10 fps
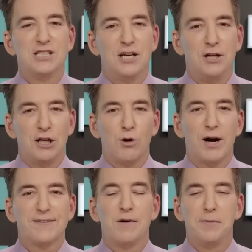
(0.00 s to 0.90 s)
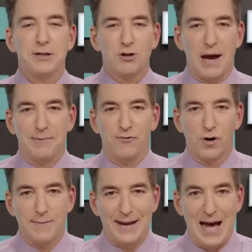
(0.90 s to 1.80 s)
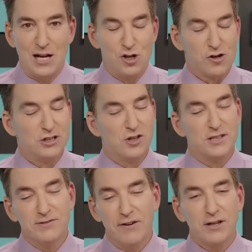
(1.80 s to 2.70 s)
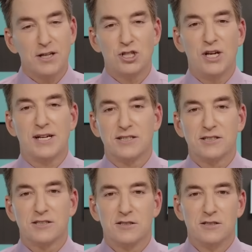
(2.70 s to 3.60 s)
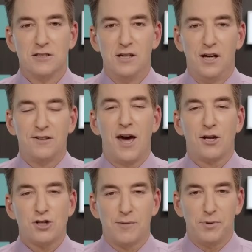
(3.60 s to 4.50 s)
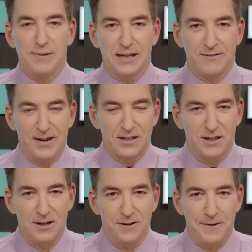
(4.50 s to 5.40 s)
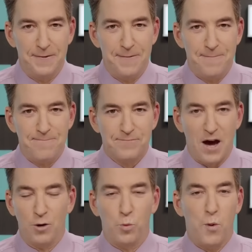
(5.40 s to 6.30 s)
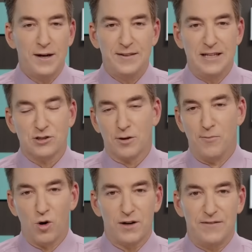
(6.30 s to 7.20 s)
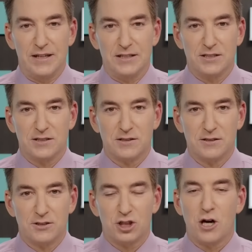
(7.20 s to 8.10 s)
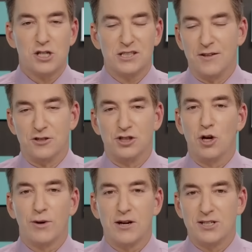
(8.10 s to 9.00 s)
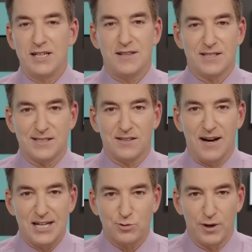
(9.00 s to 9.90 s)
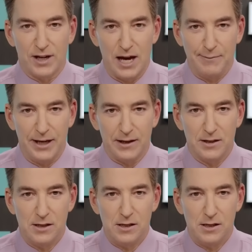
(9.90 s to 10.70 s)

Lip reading: in New York that will be tried before a Manhattan jury. So there's a very good chance Donald Trump will be convicted on one of these or more of these charges. And there's no guarantee this is the last one coming.